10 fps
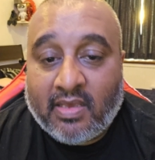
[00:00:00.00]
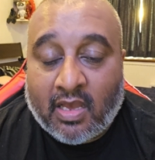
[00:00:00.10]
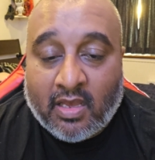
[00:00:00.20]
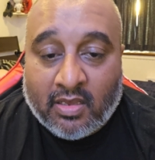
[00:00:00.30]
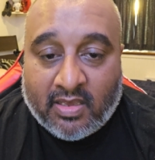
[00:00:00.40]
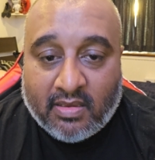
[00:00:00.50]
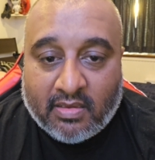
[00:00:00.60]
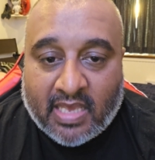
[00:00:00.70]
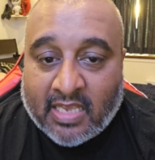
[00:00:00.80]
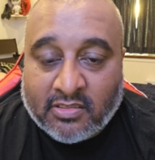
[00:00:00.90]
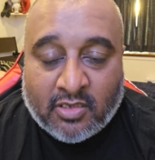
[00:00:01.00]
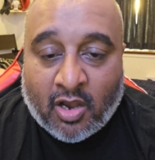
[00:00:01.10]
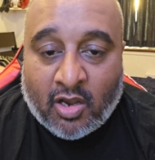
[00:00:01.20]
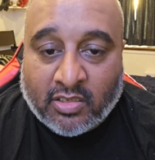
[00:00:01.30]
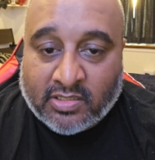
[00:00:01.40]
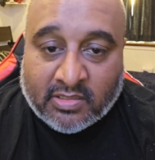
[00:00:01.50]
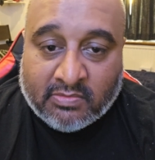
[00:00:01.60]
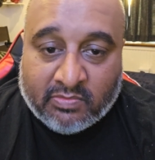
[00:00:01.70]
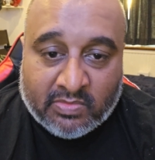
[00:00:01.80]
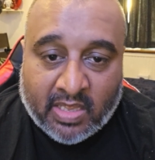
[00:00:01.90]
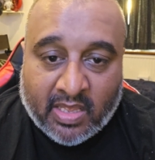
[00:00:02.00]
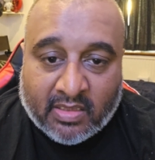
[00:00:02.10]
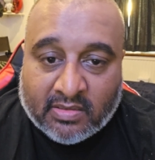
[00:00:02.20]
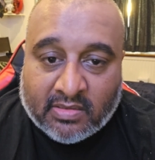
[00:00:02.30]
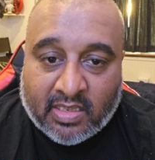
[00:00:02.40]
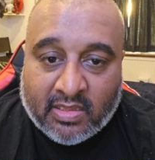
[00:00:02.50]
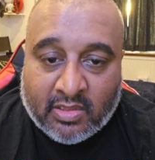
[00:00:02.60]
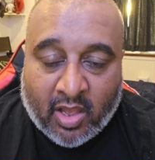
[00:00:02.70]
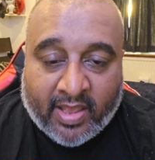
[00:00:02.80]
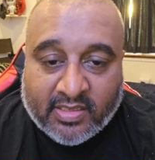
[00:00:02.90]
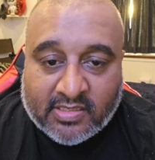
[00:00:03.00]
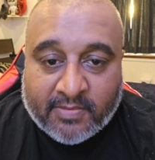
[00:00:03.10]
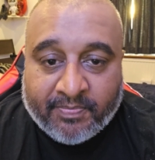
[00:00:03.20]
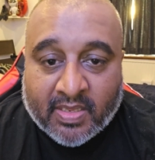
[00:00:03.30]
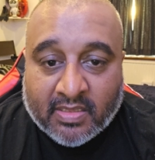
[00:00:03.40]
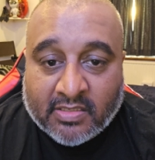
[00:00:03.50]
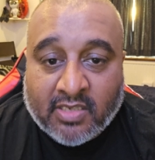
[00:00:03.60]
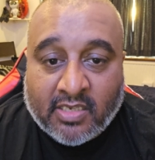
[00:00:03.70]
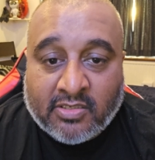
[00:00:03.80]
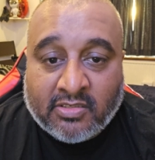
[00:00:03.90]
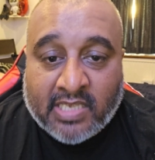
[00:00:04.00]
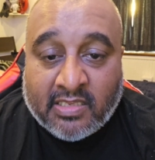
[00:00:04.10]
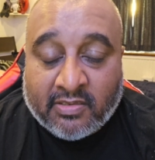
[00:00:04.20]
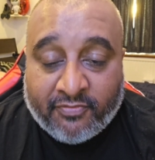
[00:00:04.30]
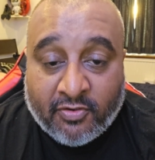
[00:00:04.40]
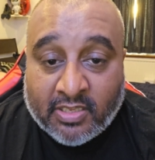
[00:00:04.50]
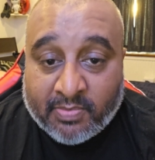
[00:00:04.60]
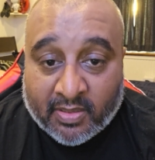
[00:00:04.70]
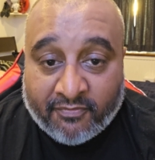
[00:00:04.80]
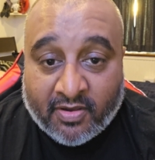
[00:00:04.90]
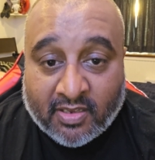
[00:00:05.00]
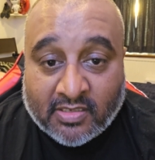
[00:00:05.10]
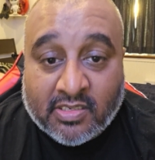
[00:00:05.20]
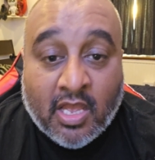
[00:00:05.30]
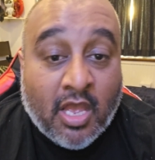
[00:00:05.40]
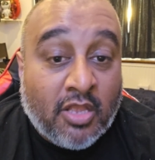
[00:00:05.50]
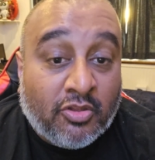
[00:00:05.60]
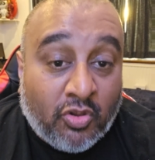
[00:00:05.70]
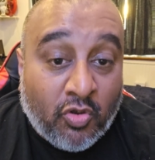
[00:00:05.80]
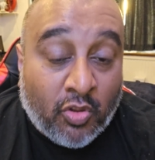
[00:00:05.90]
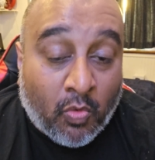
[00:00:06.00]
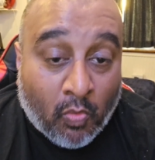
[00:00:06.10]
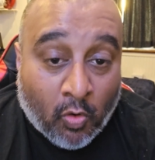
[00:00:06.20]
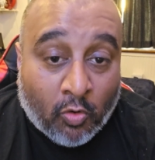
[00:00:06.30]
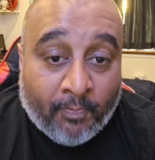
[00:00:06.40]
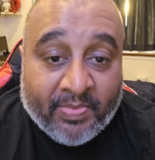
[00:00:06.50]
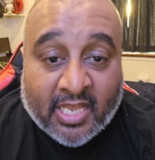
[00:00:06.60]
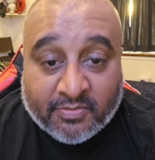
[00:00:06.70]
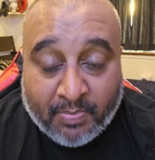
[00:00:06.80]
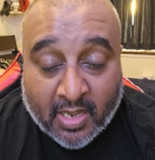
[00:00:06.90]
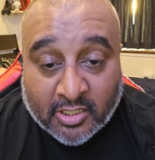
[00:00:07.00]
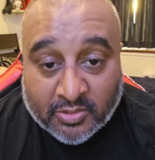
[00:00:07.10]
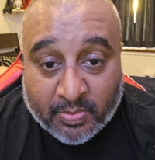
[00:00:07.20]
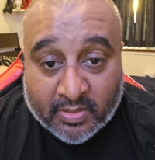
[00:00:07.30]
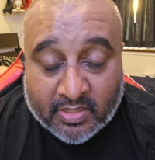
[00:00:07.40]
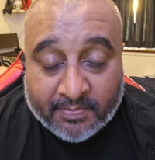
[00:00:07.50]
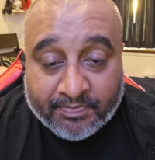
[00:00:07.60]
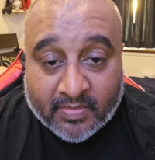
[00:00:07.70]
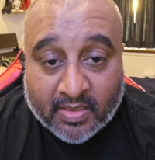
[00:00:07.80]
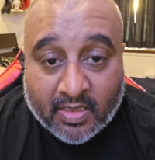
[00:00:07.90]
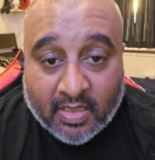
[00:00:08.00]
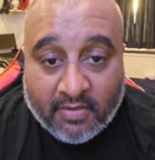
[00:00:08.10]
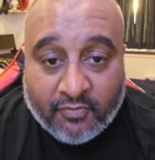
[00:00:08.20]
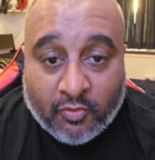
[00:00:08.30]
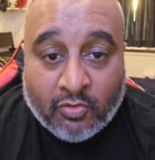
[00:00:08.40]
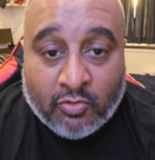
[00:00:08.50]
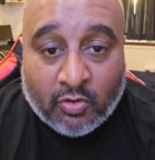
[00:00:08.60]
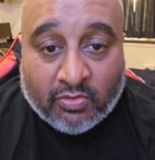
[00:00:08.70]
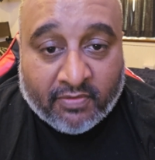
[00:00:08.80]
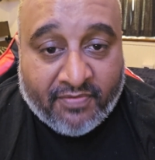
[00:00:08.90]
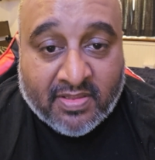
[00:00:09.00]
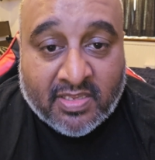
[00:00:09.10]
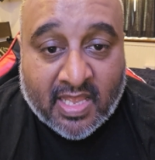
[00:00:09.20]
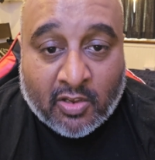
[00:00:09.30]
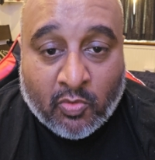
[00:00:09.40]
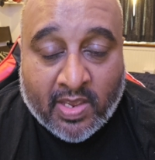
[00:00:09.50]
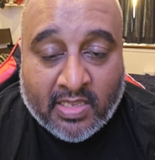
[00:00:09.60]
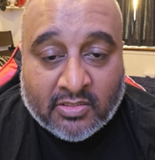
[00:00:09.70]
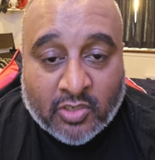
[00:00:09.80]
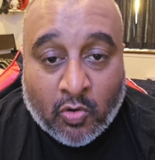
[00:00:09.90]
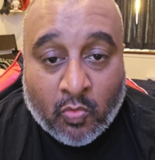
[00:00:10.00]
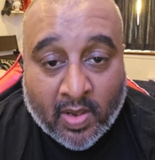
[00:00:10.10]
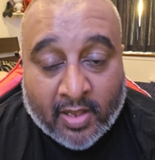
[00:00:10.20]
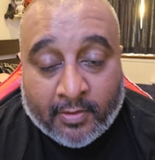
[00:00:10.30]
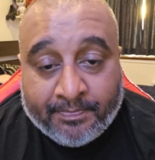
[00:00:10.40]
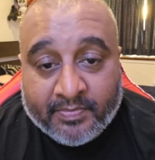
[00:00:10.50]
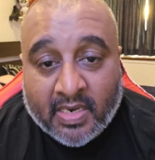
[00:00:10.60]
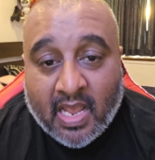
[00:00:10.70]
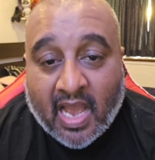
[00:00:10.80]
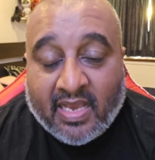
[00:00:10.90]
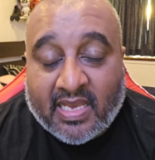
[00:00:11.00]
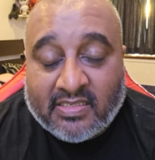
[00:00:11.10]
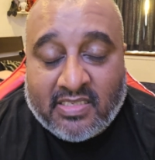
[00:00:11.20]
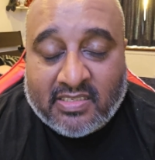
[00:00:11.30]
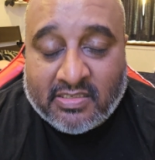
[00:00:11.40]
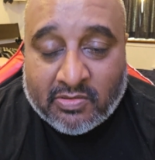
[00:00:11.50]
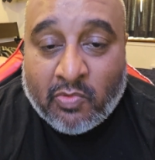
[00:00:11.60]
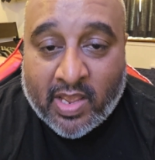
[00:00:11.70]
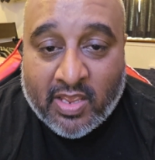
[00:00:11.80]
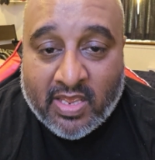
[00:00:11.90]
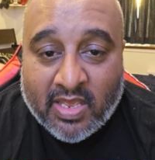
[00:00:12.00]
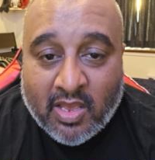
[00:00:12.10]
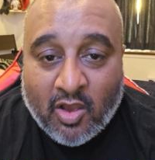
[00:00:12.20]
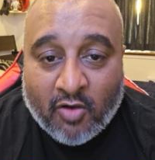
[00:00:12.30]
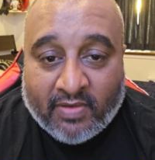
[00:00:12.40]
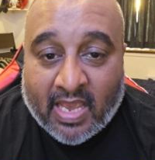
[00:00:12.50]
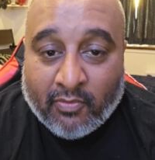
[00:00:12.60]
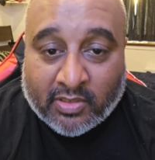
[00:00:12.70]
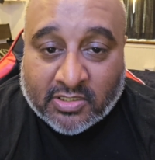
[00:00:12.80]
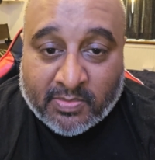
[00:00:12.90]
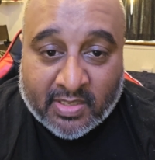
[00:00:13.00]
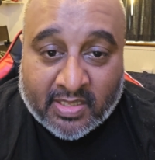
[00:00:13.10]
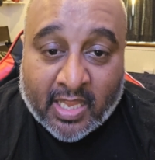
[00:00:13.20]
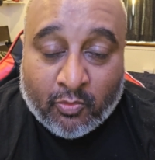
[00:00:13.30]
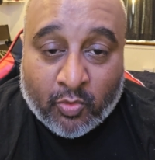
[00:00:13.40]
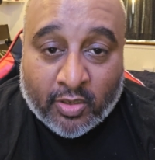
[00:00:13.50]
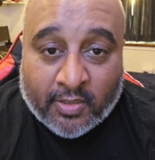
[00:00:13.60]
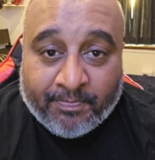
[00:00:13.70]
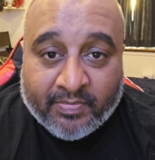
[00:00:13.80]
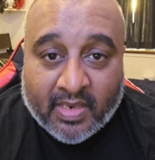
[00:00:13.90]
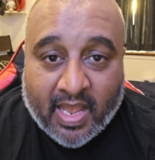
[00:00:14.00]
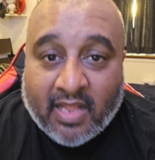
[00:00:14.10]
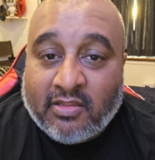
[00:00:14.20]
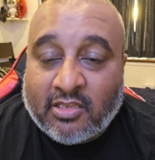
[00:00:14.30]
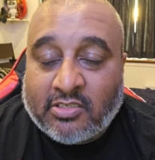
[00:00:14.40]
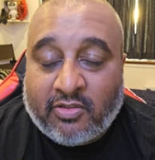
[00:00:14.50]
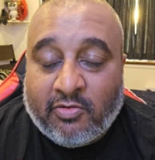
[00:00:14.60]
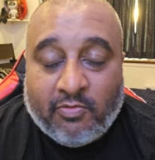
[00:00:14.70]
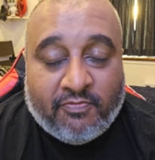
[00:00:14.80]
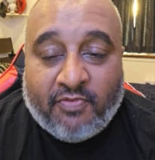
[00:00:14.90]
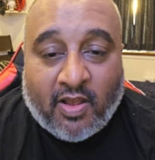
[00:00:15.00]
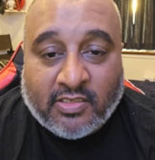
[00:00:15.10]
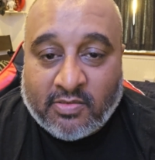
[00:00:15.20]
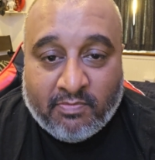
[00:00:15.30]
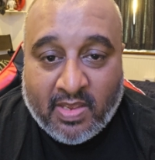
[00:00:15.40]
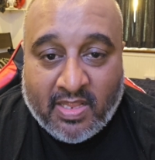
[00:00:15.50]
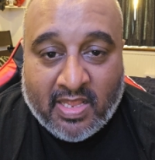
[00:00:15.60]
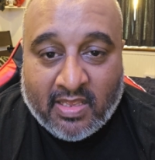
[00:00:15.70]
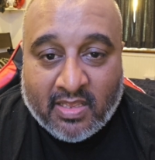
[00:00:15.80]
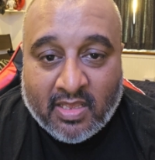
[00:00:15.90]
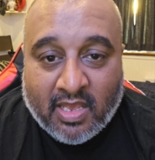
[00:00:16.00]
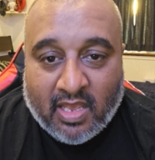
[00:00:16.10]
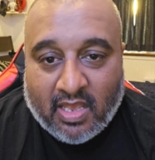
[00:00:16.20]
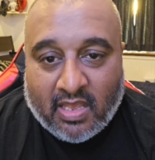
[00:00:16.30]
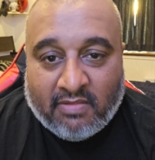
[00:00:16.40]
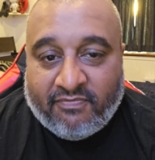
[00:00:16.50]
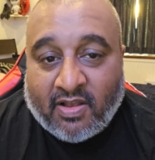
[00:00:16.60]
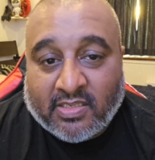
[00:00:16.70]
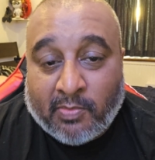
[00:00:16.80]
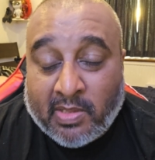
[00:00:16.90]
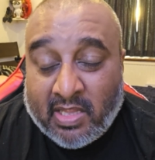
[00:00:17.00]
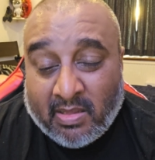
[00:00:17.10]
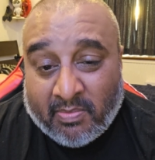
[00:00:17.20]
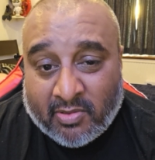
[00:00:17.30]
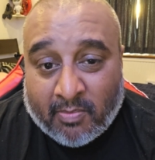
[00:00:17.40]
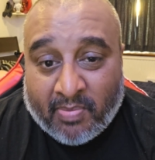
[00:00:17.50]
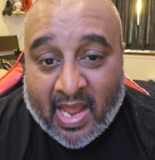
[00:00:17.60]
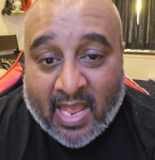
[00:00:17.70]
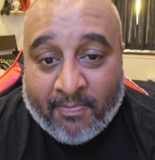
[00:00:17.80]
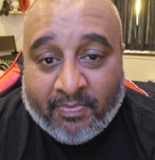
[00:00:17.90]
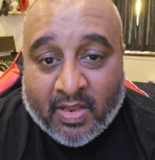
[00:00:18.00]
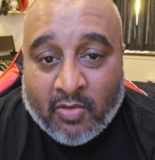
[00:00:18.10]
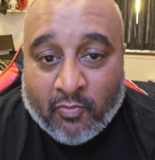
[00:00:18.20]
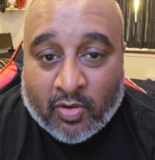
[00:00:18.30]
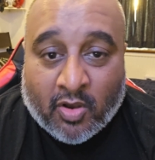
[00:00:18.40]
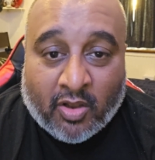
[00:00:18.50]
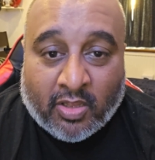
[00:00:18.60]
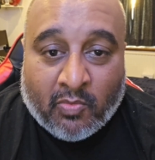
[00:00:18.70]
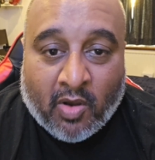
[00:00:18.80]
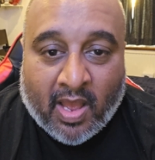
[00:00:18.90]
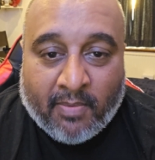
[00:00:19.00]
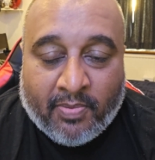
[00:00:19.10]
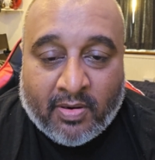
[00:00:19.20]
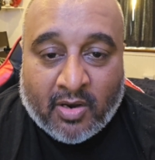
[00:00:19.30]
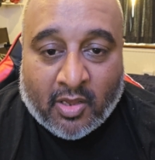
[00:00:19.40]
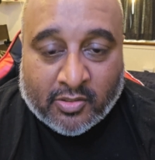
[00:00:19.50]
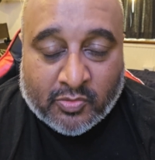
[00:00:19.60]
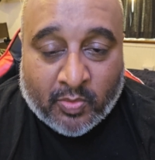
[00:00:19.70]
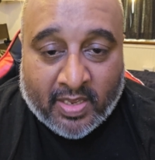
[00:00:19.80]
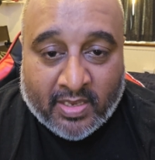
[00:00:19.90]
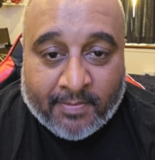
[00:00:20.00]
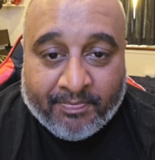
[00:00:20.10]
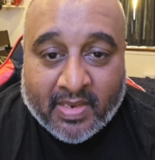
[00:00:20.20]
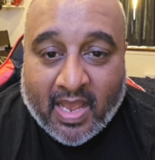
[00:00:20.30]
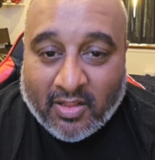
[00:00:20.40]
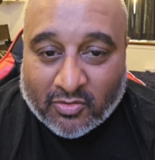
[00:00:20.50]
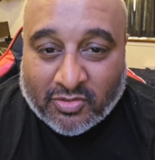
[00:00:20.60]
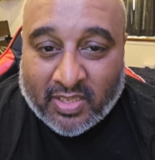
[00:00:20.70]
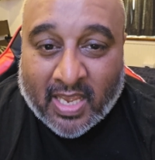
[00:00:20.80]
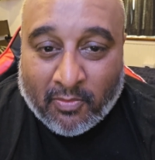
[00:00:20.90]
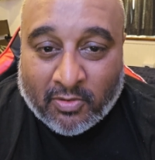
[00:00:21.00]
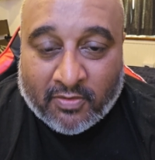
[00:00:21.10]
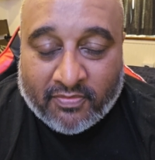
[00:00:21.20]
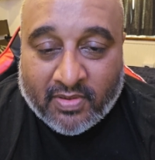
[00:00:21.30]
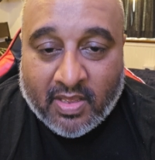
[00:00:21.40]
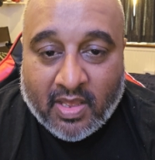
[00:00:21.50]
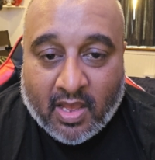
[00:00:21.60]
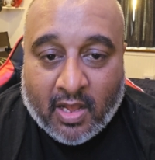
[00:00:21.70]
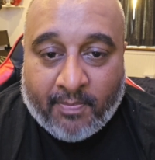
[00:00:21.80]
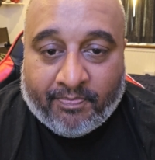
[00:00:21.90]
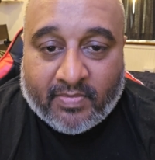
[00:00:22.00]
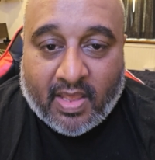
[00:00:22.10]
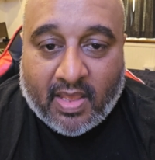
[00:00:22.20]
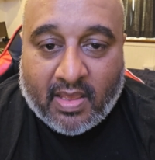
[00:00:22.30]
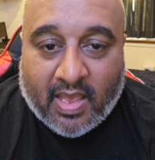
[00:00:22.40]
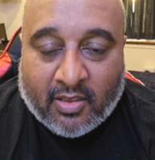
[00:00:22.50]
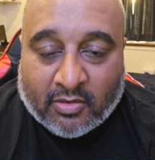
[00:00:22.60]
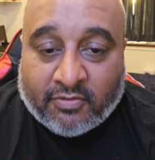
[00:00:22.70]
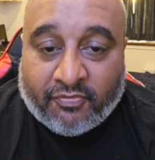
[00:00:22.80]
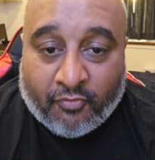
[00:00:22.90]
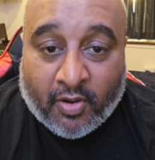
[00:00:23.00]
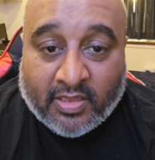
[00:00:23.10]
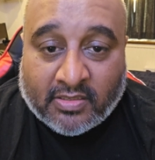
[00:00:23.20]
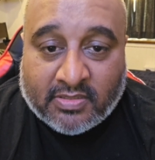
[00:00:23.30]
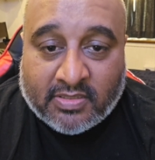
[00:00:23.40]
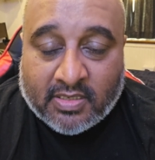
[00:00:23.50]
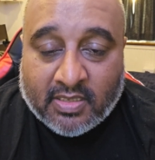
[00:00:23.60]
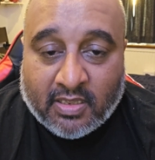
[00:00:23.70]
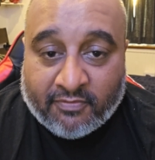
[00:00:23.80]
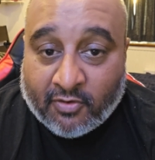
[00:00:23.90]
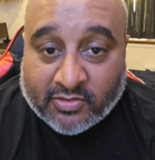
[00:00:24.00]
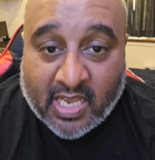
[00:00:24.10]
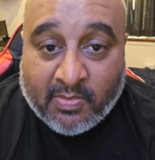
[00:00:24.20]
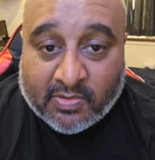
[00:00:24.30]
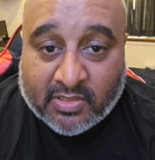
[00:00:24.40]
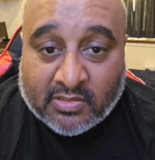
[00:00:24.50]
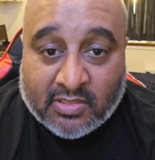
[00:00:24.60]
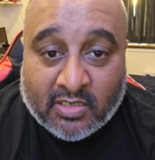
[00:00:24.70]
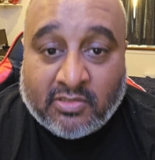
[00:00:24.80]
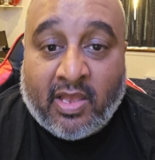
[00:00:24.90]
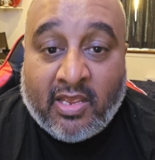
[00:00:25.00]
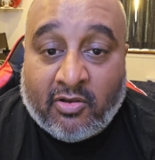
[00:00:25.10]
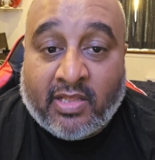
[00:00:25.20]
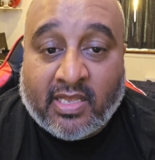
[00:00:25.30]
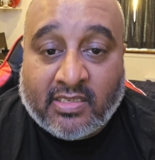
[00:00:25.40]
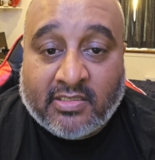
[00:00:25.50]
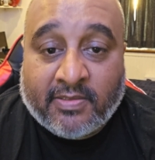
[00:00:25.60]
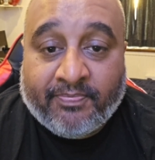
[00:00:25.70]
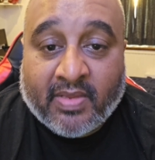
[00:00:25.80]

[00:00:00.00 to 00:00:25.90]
uh, king's guards and, and, and knights, decides to send a few of these motherfuckers to the wall as punishment for not defending their queen so well. I guess this is a way of getting rid of some of the deadwood, and just to find some meaning and find someone to, to blame regarding what happened last week and also to get rid of um, Aegon's friends as far as Aegon's concerned so Aegon has